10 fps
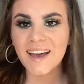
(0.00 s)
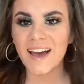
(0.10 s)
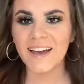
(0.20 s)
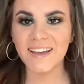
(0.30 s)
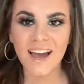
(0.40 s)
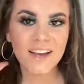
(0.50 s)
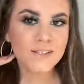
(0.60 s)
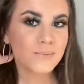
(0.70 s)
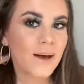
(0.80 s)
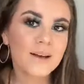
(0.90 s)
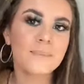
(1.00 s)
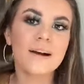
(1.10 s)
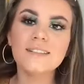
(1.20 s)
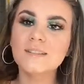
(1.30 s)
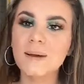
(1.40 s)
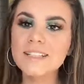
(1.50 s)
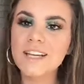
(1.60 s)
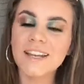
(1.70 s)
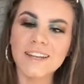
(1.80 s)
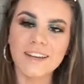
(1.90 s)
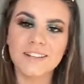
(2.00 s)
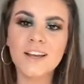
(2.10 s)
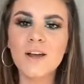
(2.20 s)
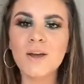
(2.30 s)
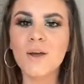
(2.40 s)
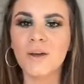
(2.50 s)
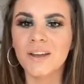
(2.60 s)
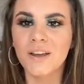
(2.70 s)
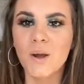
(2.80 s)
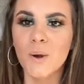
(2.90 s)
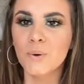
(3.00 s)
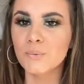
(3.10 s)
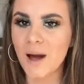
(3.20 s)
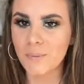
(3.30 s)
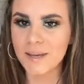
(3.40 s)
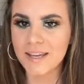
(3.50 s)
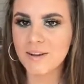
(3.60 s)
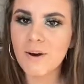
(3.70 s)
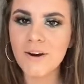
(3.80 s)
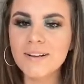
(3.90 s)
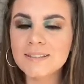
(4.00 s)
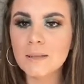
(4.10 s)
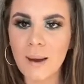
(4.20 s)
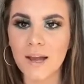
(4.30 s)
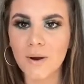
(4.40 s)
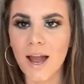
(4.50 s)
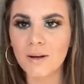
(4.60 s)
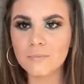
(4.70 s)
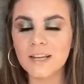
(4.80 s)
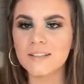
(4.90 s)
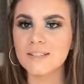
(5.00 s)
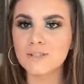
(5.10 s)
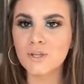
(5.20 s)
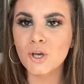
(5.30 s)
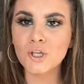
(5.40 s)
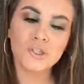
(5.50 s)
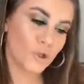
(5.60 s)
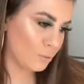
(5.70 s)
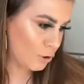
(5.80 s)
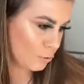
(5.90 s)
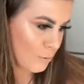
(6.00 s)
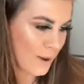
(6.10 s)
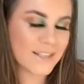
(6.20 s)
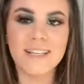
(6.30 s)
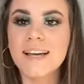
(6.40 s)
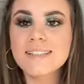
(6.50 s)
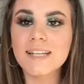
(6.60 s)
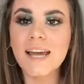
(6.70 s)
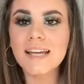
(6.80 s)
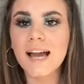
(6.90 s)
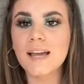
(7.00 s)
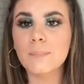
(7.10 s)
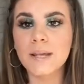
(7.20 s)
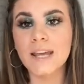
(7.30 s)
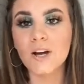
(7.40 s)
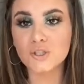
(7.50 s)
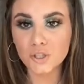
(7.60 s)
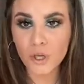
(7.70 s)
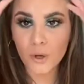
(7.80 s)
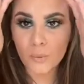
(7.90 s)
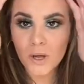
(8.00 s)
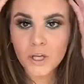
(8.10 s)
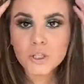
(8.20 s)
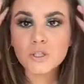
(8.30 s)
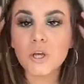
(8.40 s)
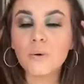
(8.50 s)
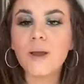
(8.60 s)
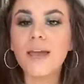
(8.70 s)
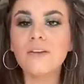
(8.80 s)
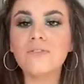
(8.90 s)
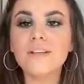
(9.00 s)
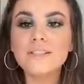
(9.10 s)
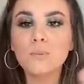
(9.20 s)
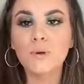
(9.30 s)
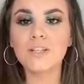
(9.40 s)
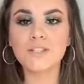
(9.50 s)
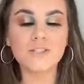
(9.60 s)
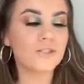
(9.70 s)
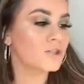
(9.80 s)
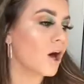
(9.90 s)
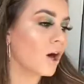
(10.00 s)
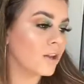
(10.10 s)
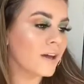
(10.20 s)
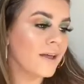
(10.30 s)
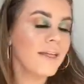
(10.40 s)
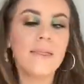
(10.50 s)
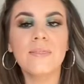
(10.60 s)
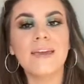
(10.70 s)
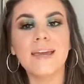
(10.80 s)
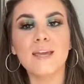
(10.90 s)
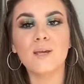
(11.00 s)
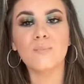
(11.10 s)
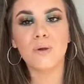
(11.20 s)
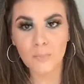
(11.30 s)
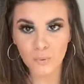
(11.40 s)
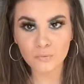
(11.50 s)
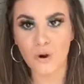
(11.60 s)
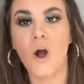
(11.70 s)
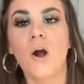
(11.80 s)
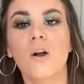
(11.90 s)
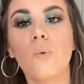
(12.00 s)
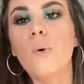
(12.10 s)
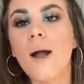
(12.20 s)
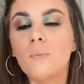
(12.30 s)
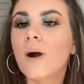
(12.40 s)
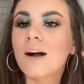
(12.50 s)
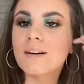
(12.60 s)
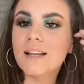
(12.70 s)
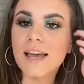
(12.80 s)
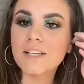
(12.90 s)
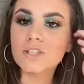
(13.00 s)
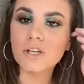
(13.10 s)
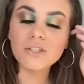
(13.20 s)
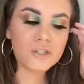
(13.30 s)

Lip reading: Hi guys, welcome back to my channel. While we ignore the background because it's super duper messy, today I am here to do a first impressions on the Bretman Rock Wet n Wild collection.